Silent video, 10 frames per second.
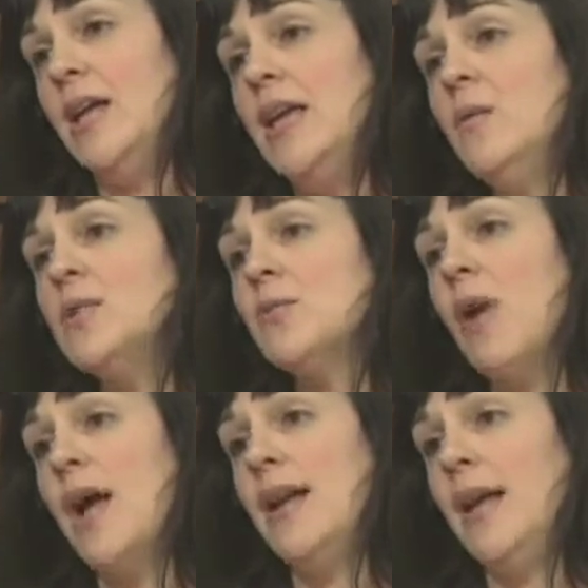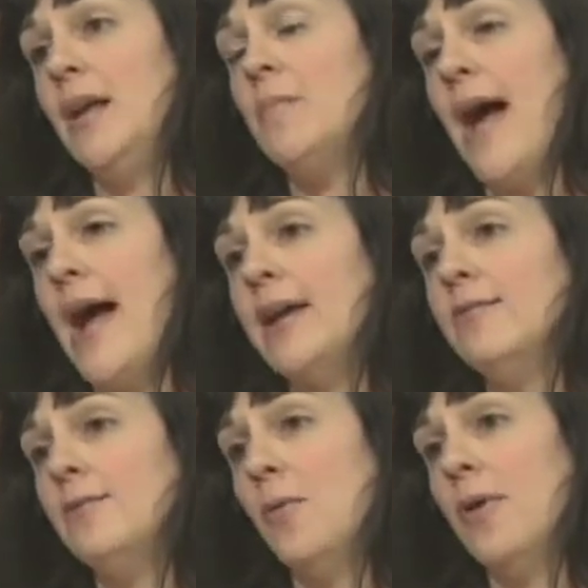he was writing back
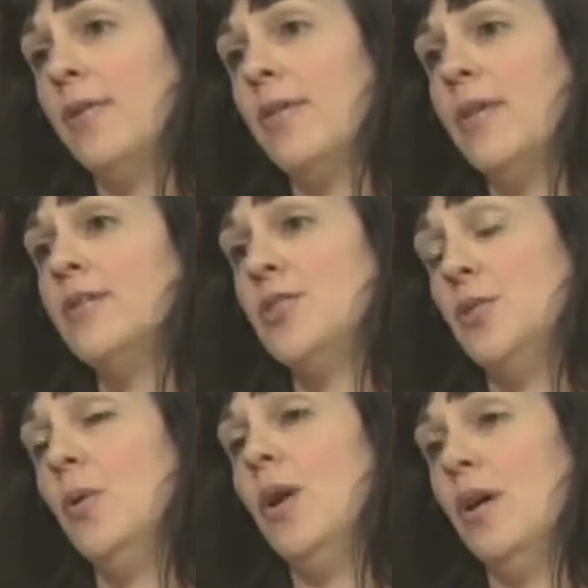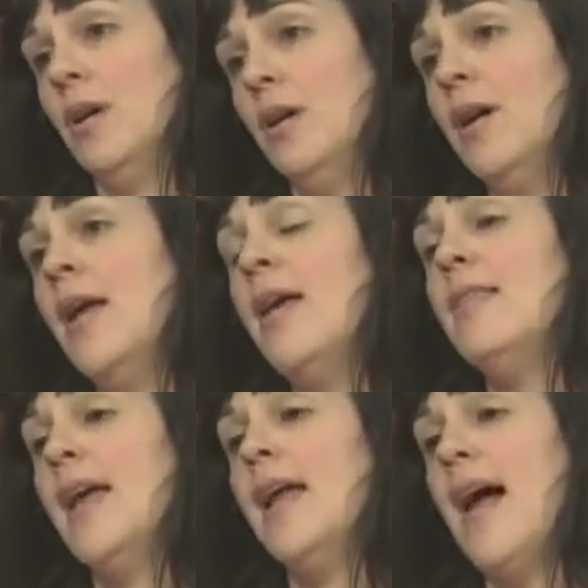and forth to her.
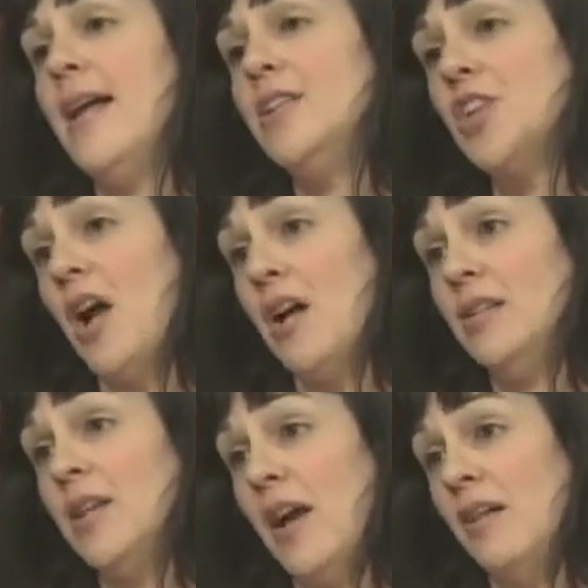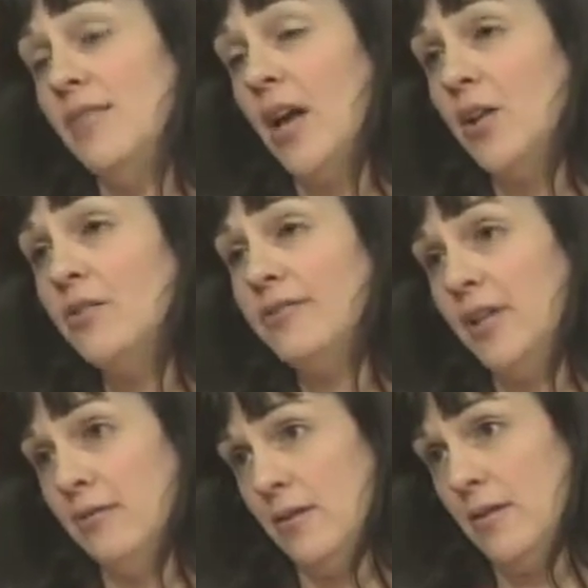They had had a child die of yellow
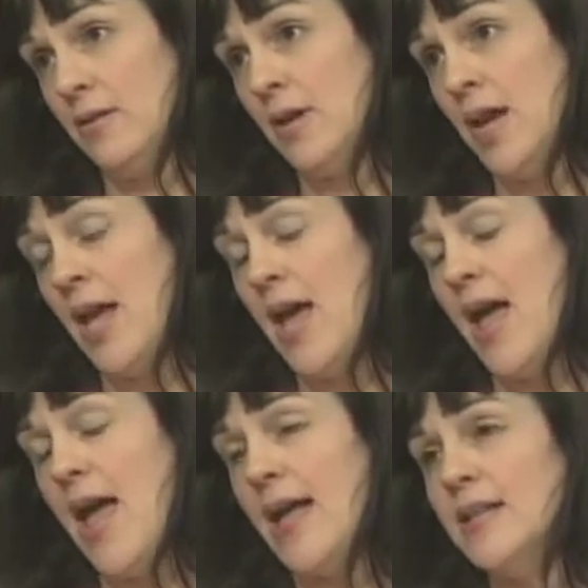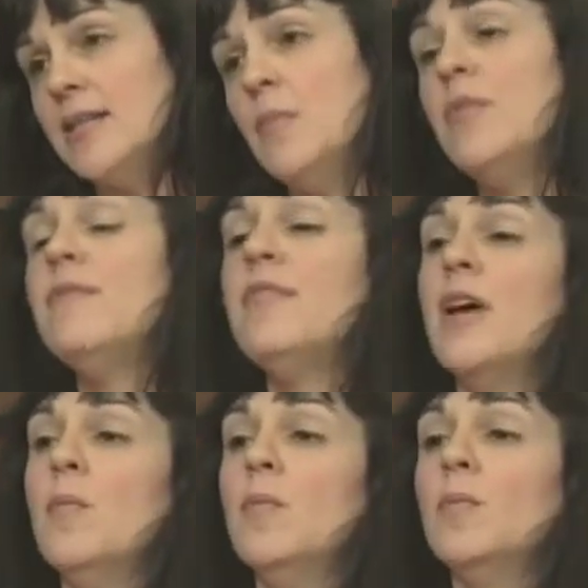fever, and some of
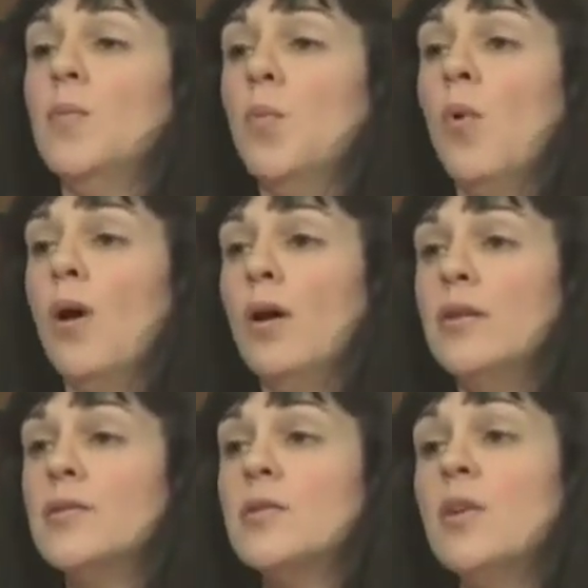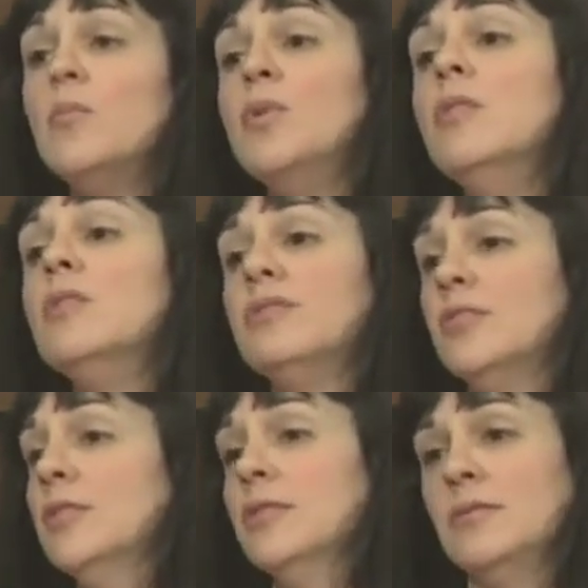them were so
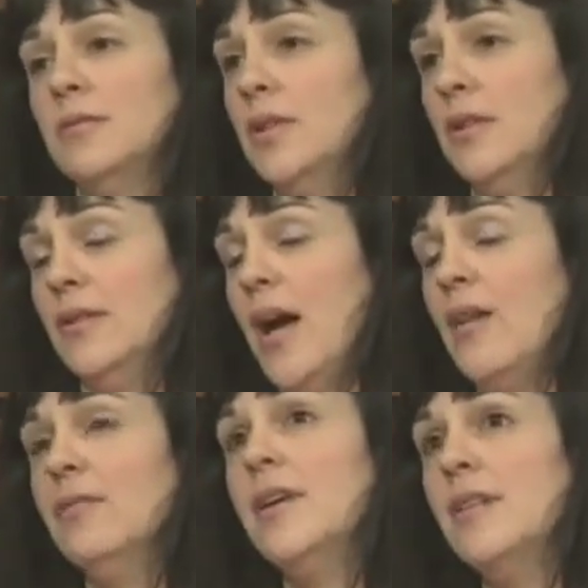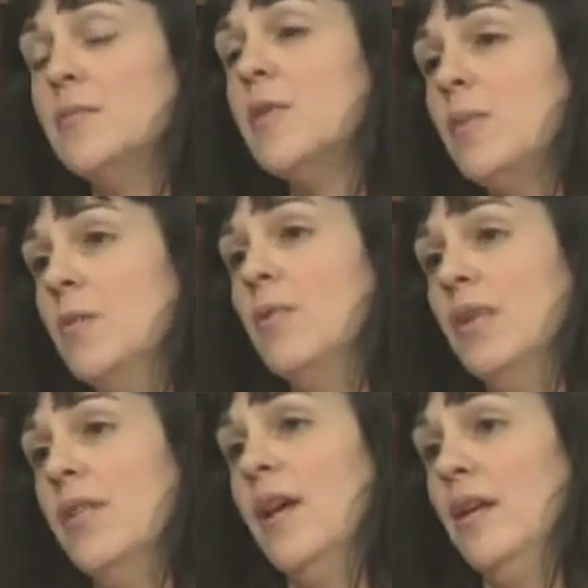beautiful. I read them to people
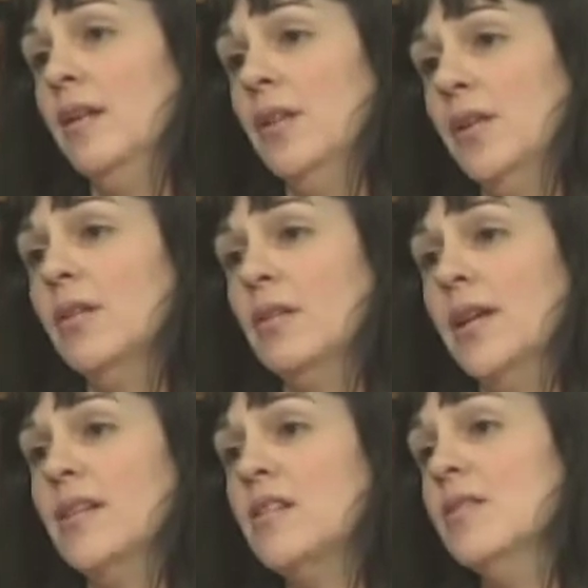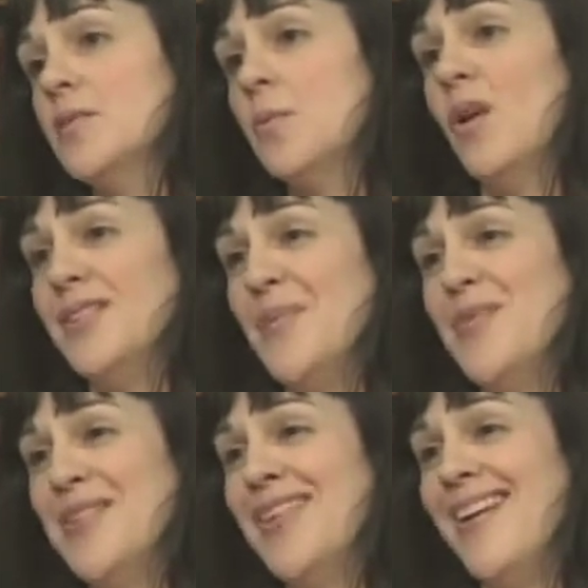and they literally get tears welled up
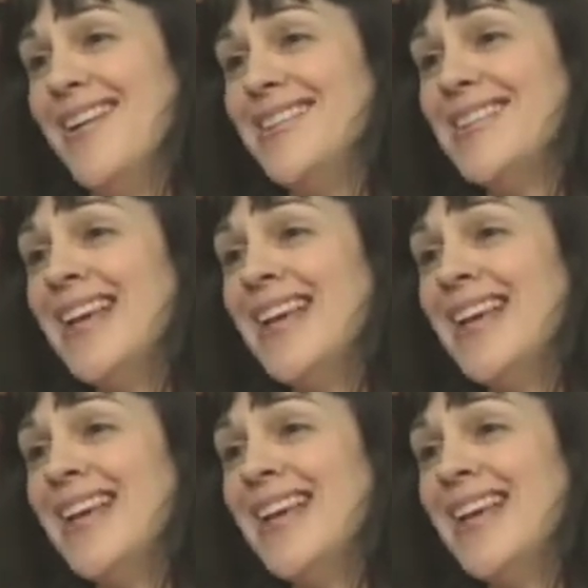in their eyes.